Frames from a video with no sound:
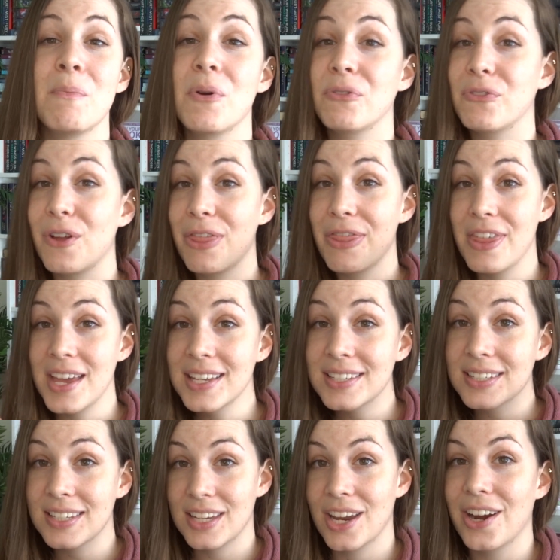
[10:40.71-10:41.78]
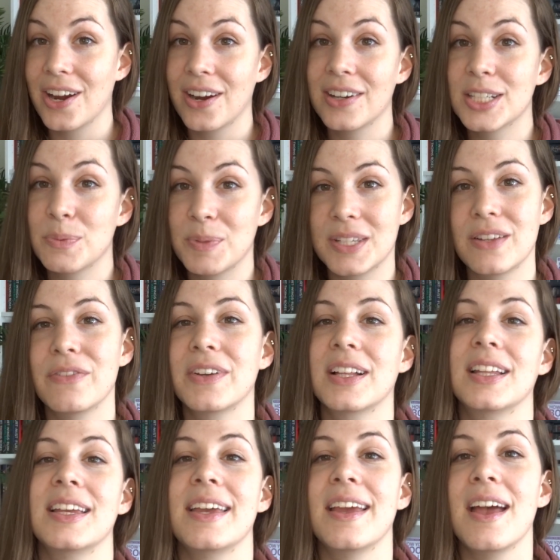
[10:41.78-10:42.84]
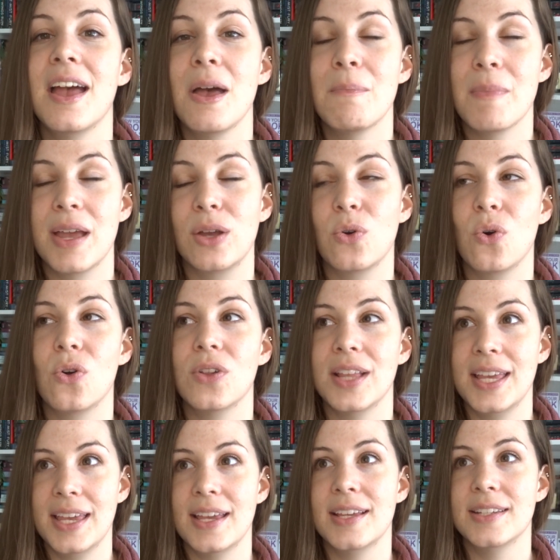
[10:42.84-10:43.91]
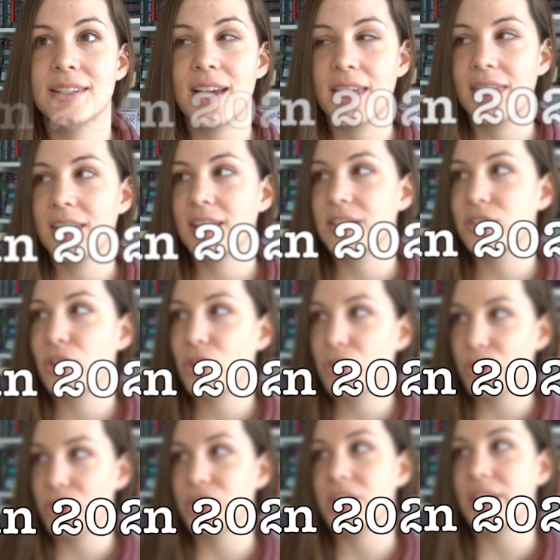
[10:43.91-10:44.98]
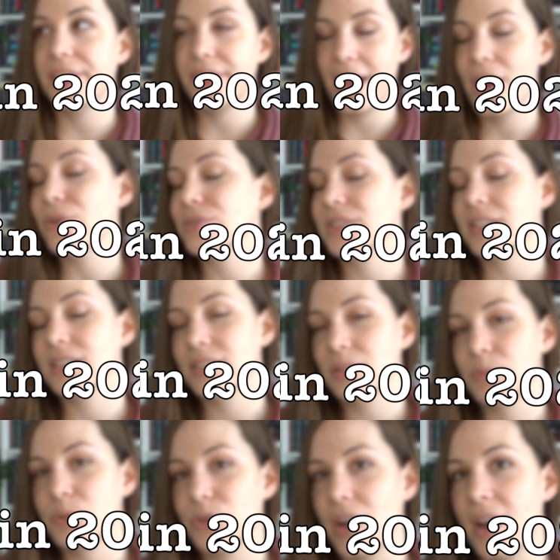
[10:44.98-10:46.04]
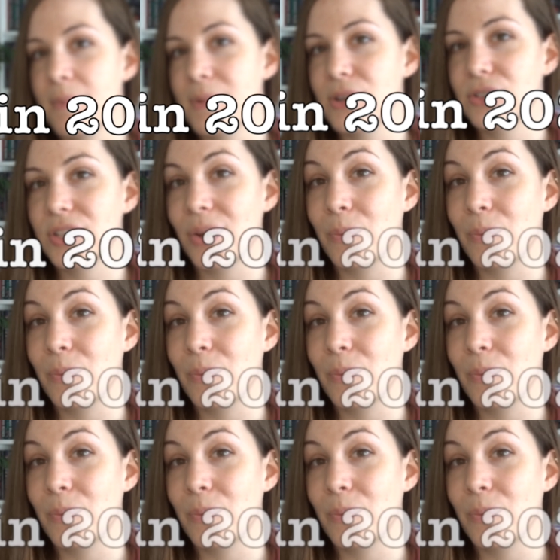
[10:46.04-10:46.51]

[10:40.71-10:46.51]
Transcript: But for this year specifically, my goal is, I think it's thirty thousand subscribers.